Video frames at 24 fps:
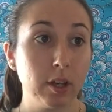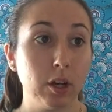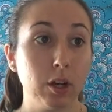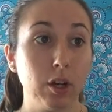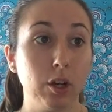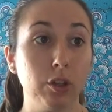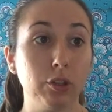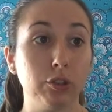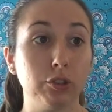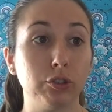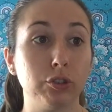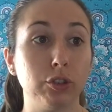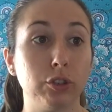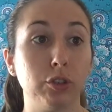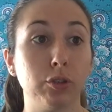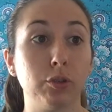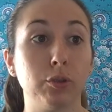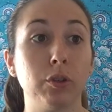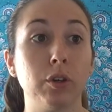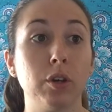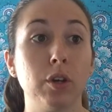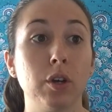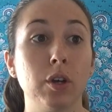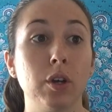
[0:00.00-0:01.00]

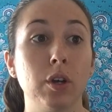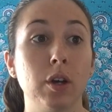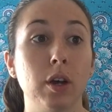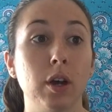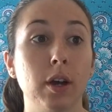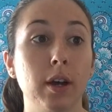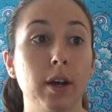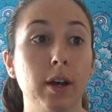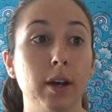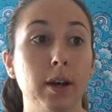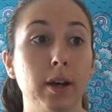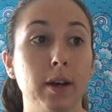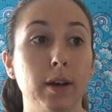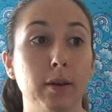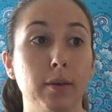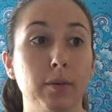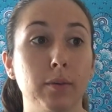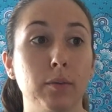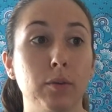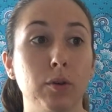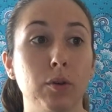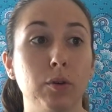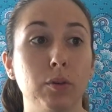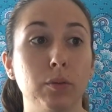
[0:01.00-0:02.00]
Also,
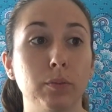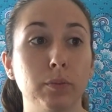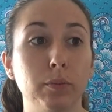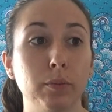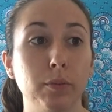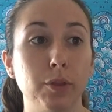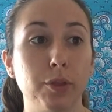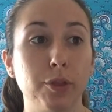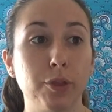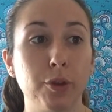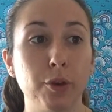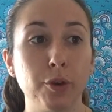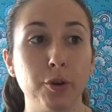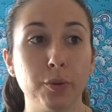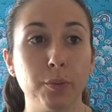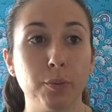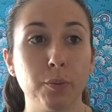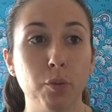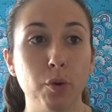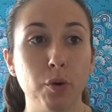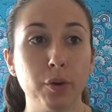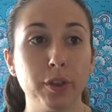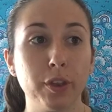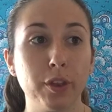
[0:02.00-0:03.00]

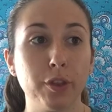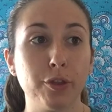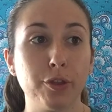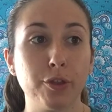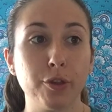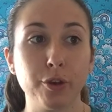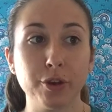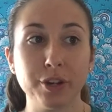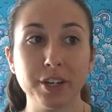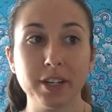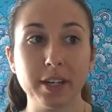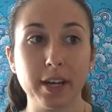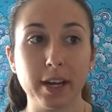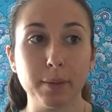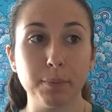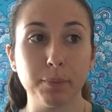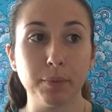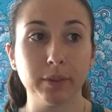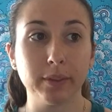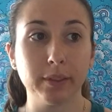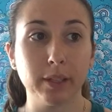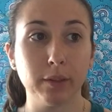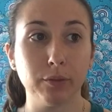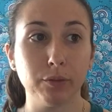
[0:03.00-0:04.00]
more than
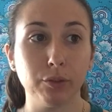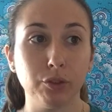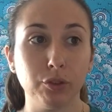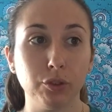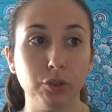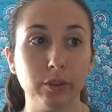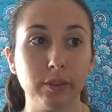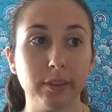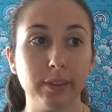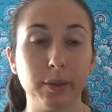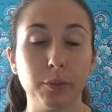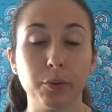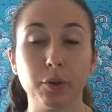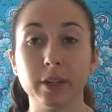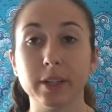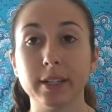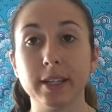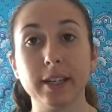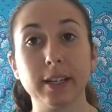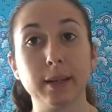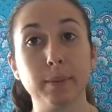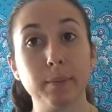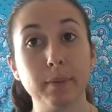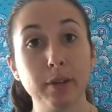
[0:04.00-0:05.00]
39% of students that were
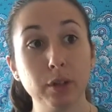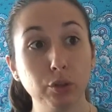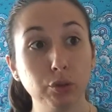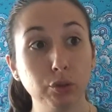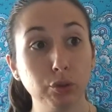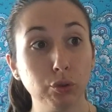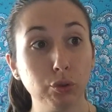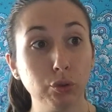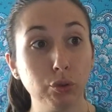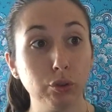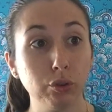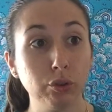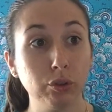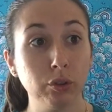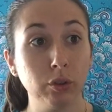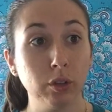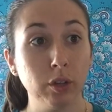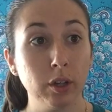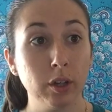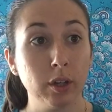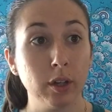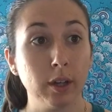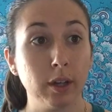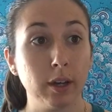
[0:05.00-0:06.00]
attending middle schools
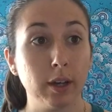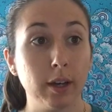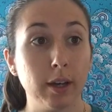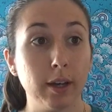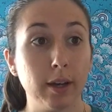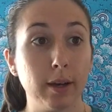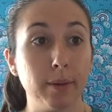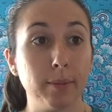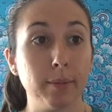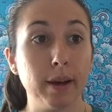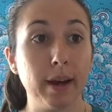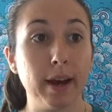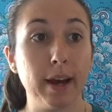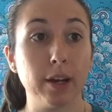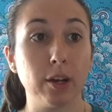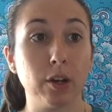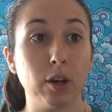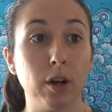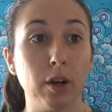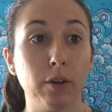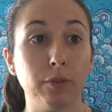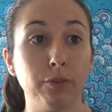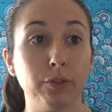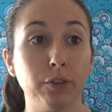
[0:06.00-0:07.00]
had
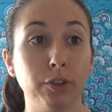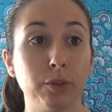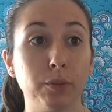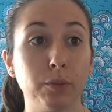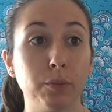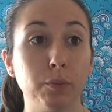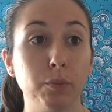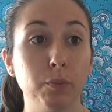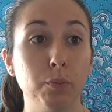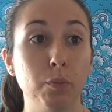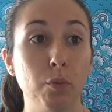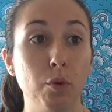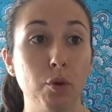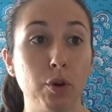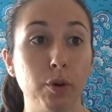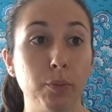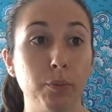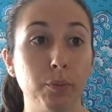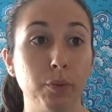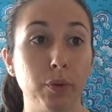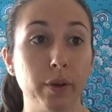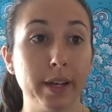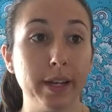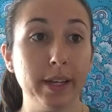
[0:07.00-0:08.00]
offered more
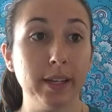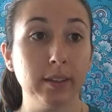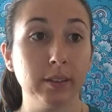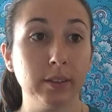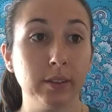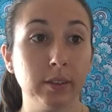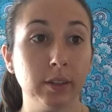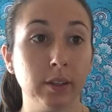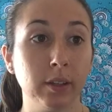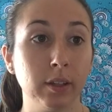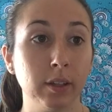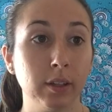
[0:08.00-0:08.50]
breaks